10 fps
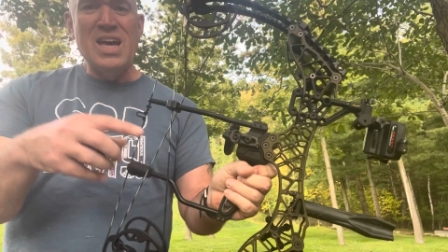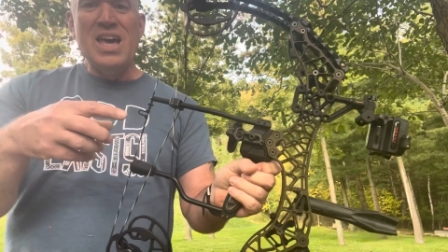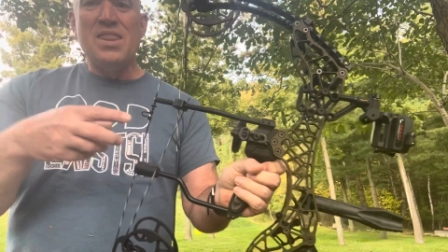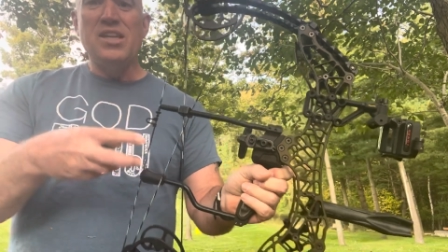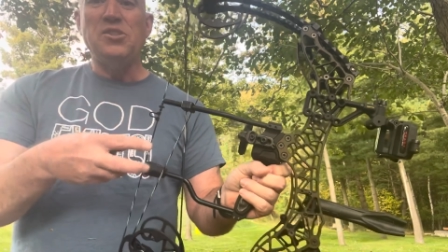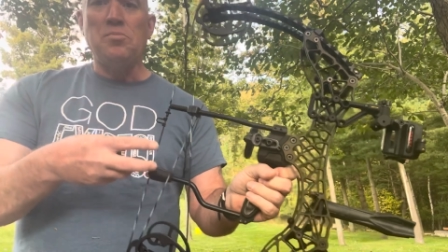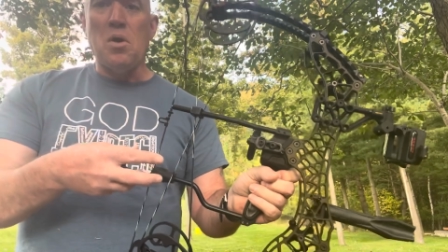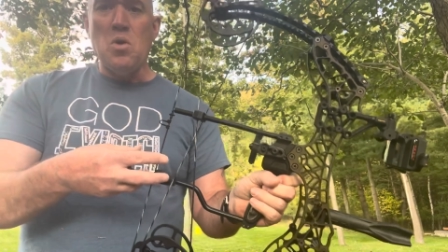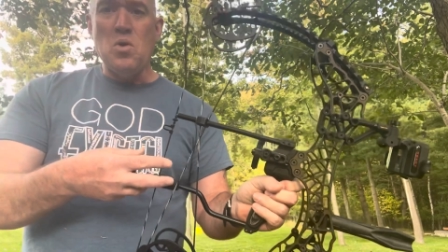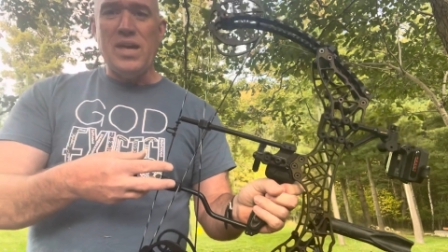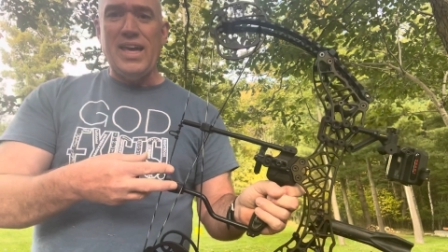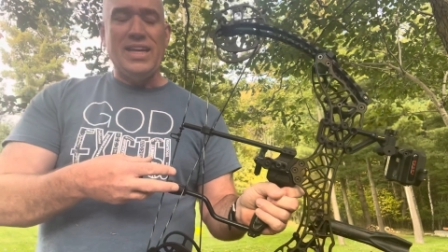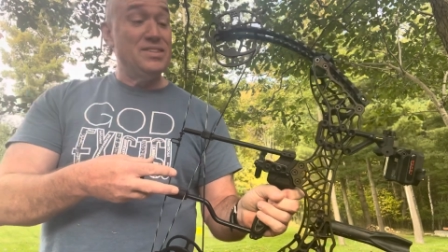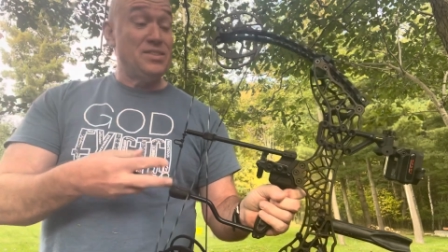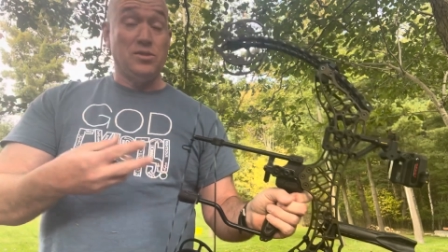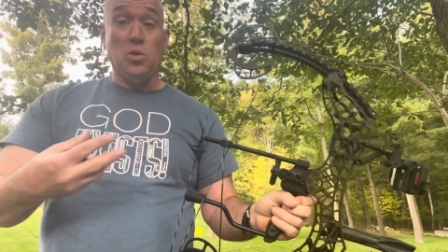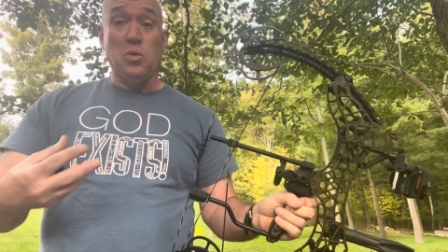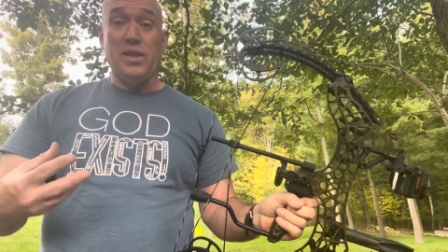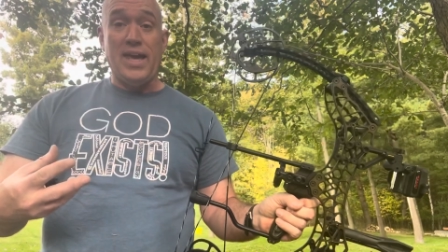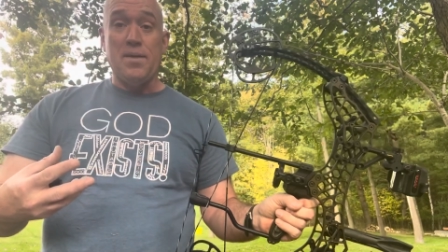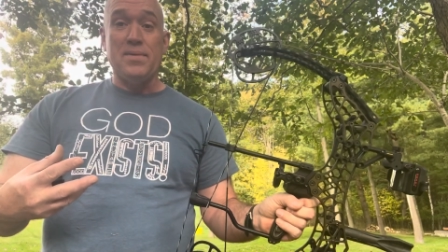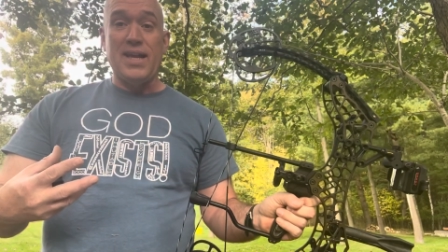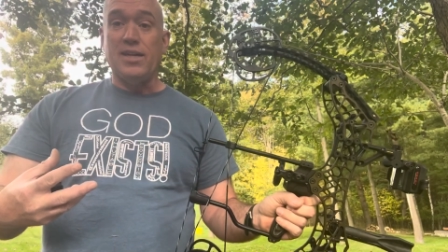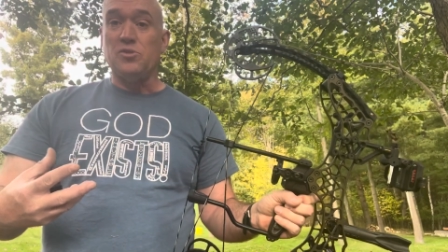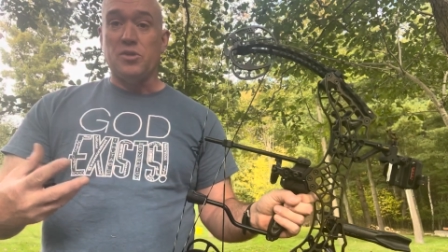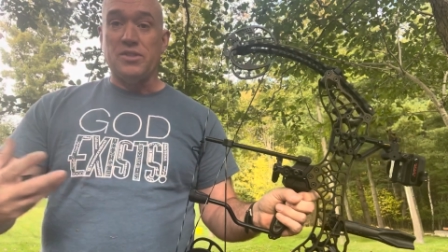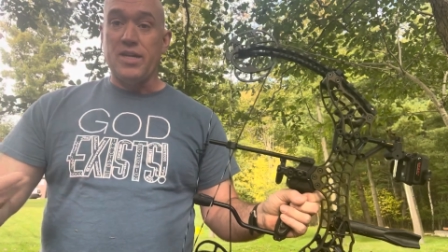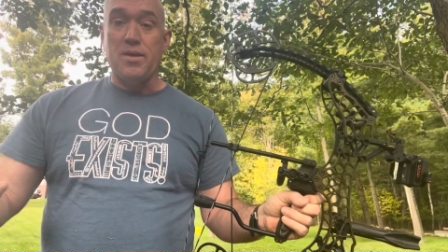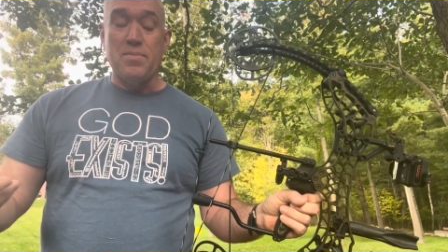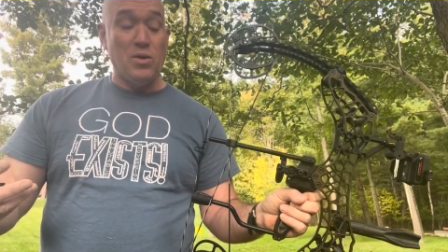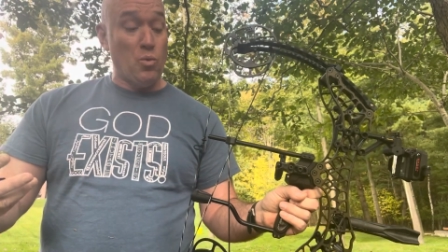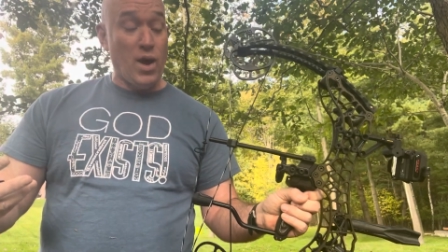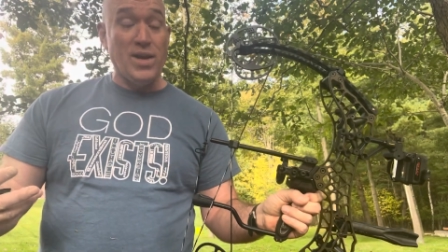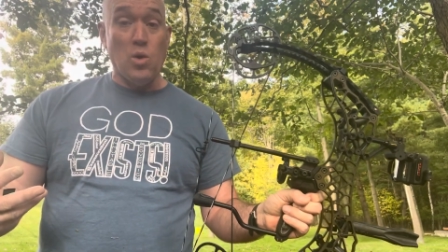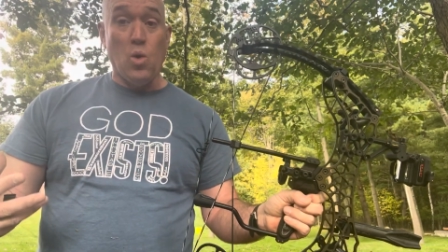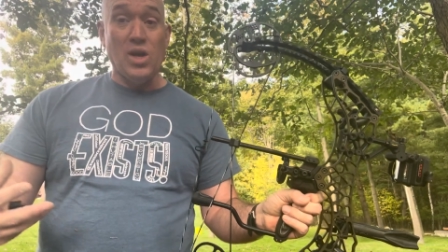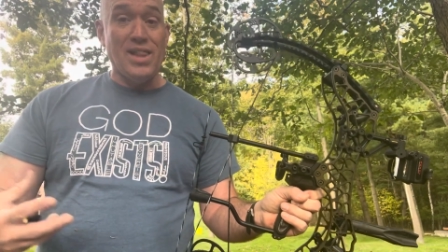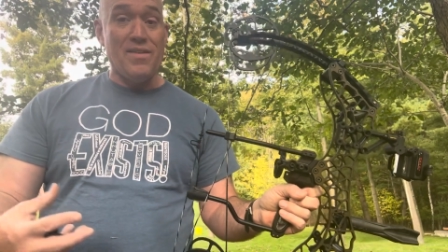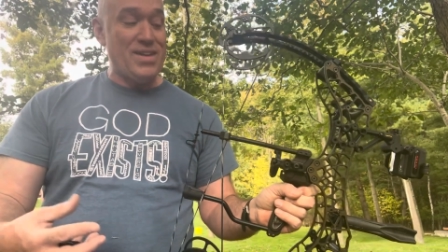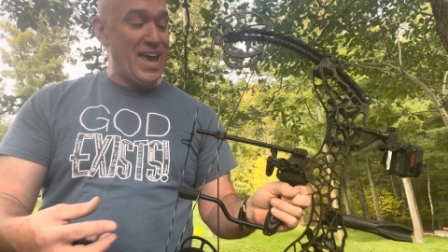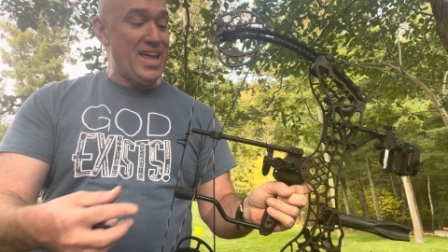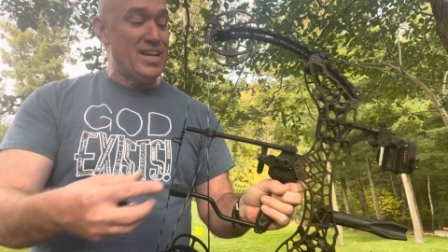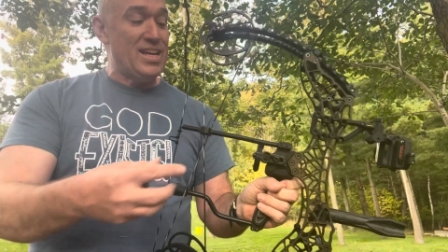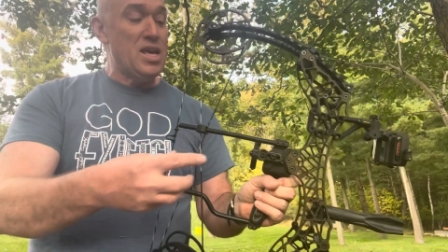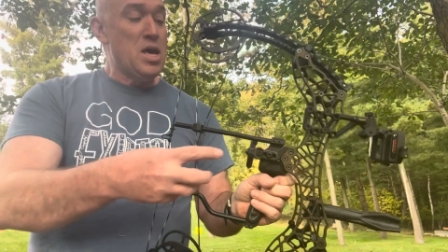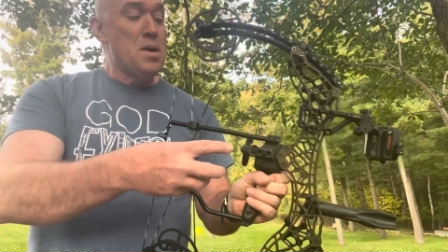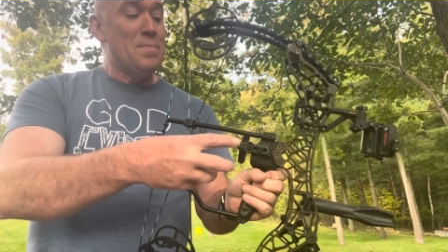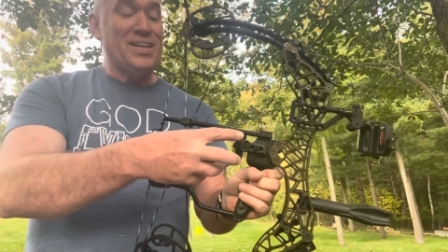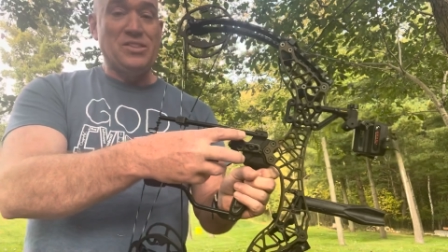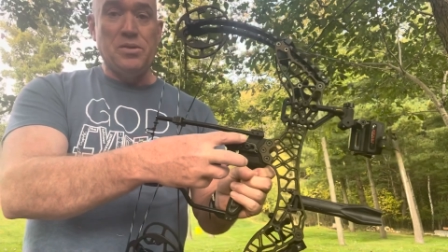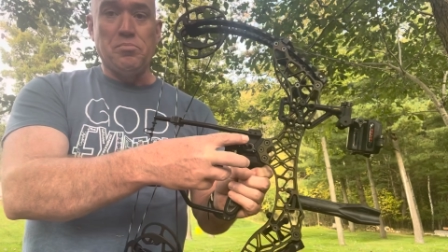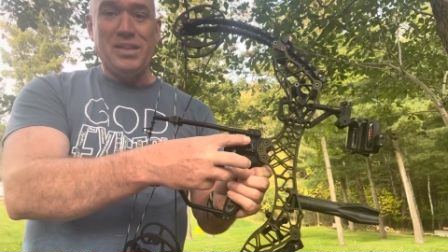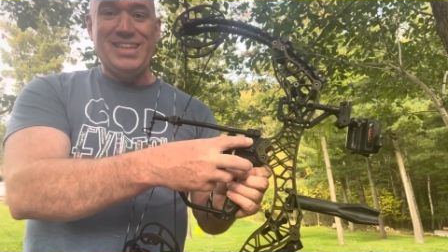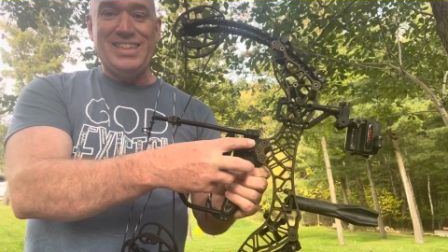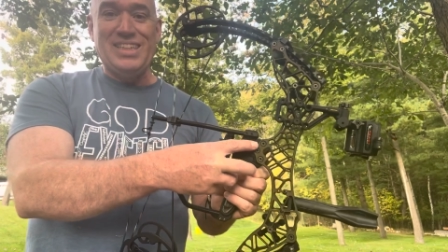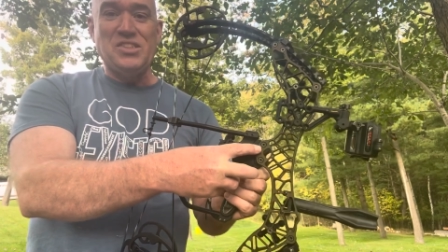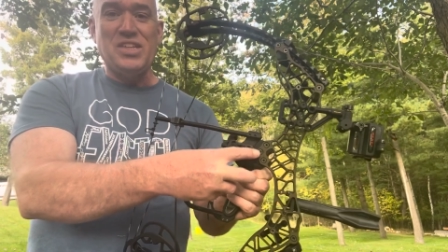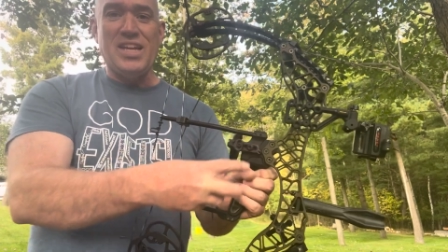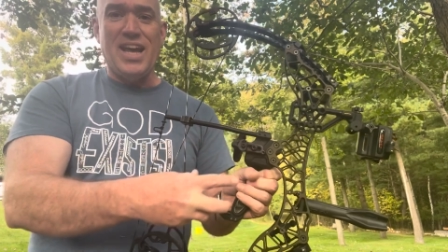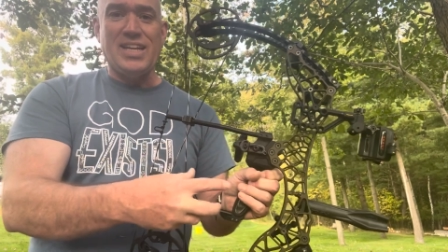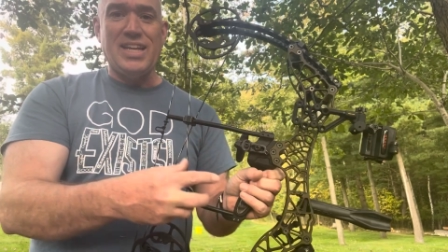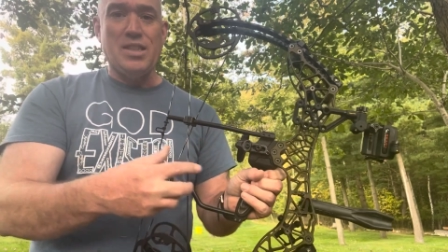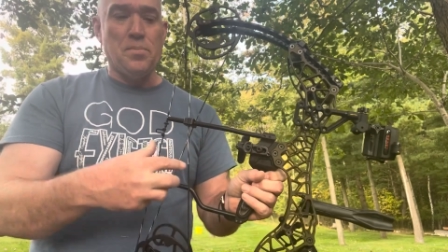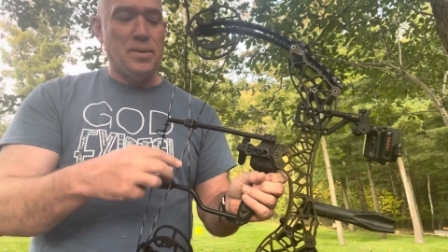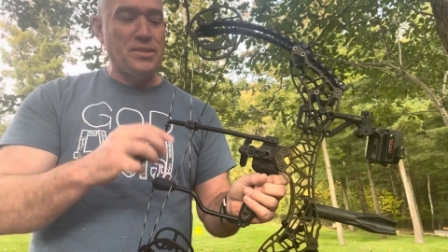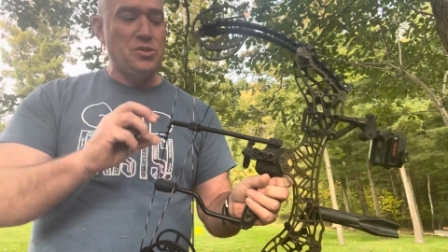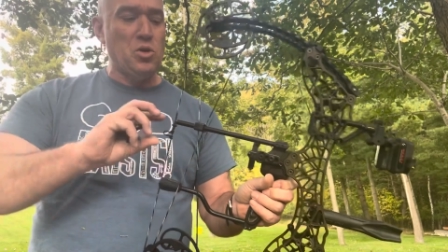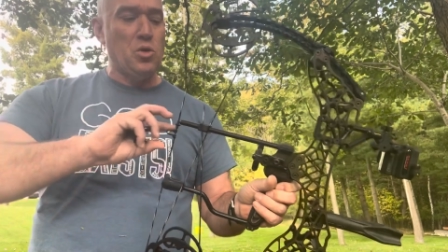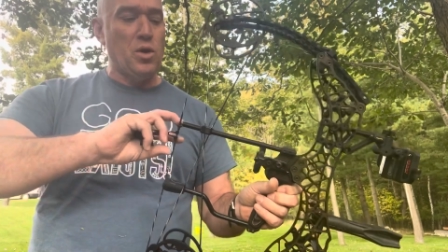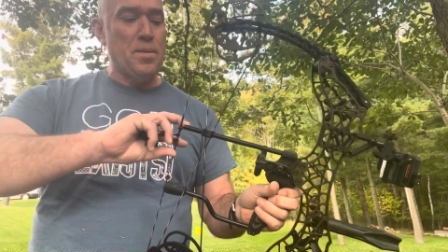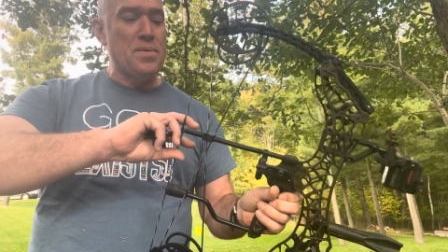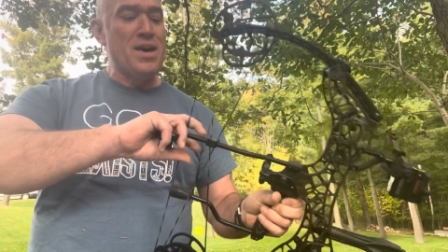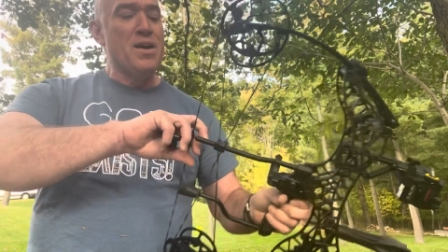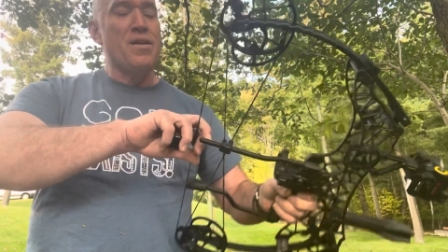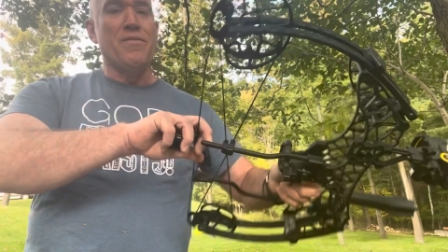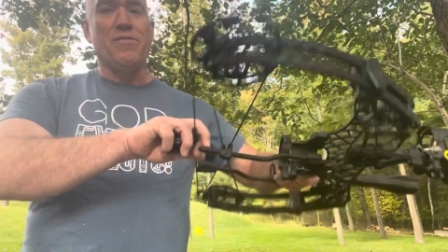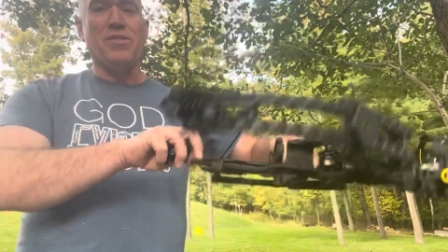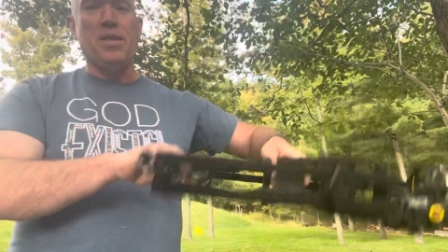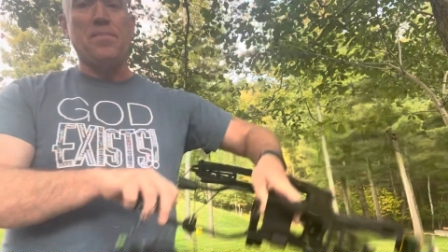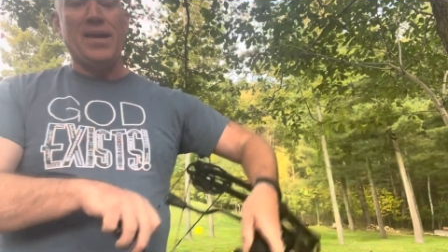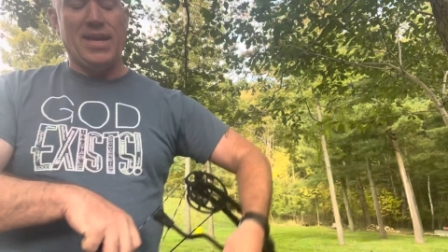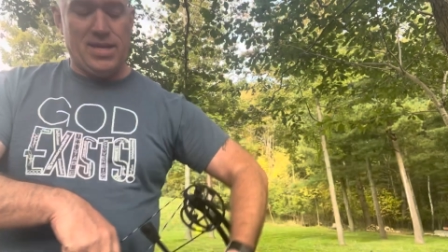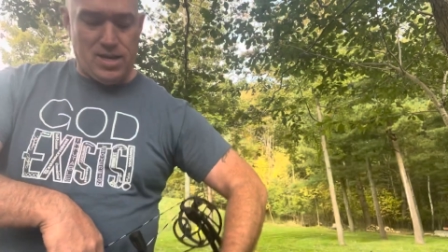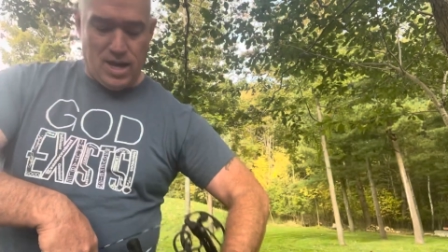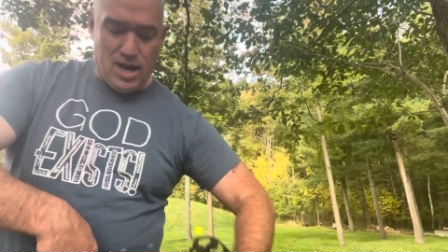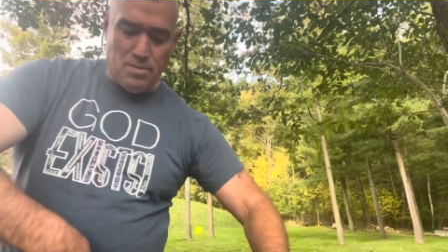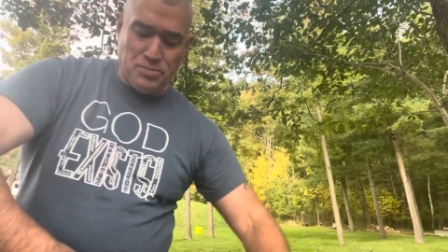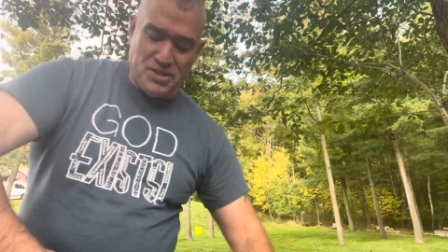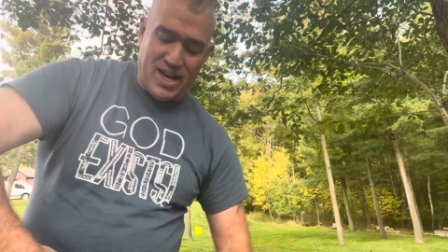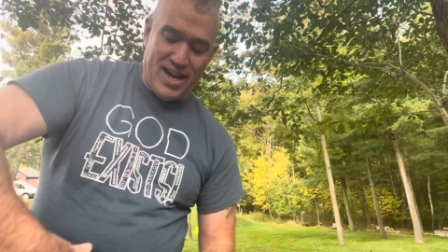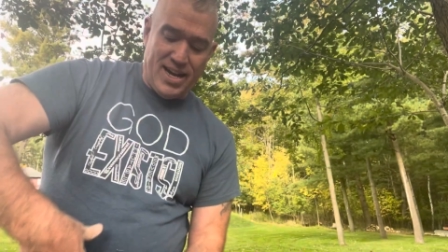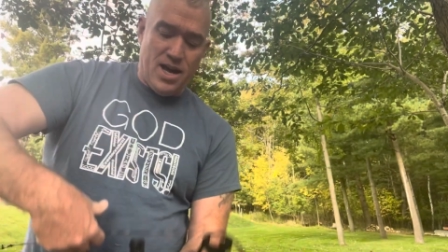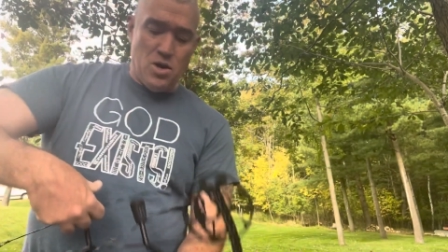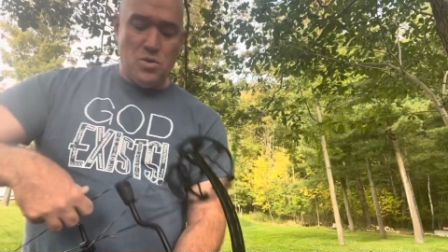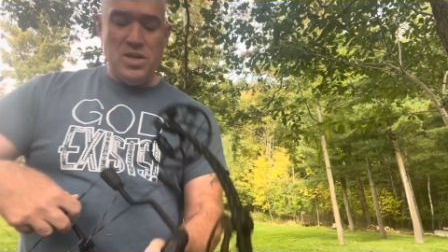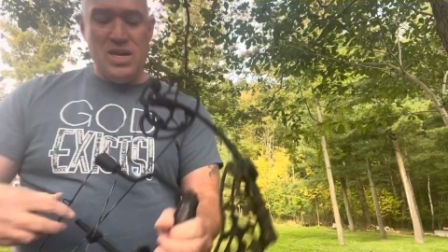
This bow is totally ambidextrous. It can be right or left-handed by simply disconnecting the pistol grip, flipping it upside down,